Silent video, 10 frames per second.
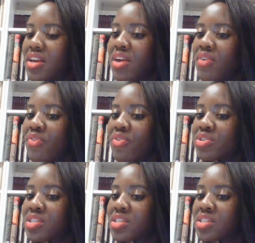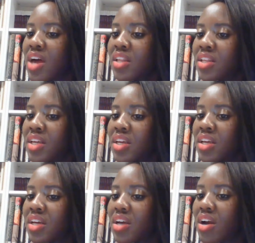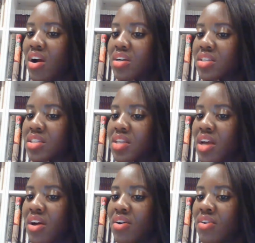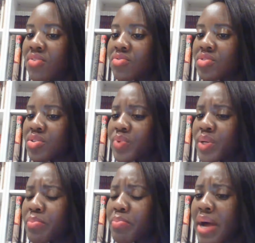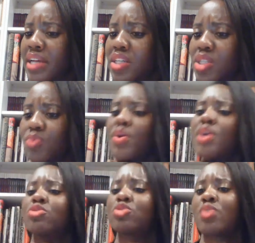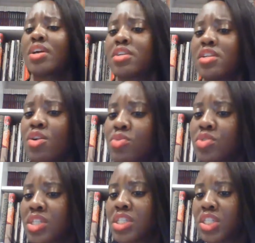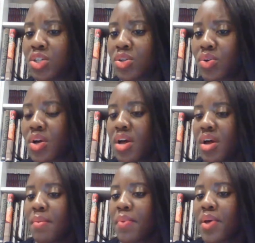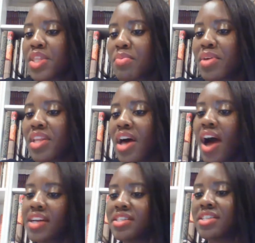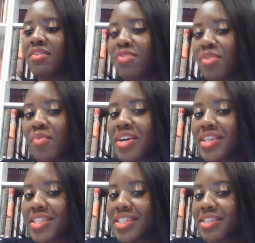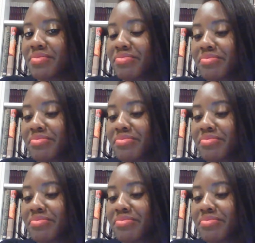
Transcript: If we're selling ourselves, we might as well try to close the deal. Put them on the hot seat for once.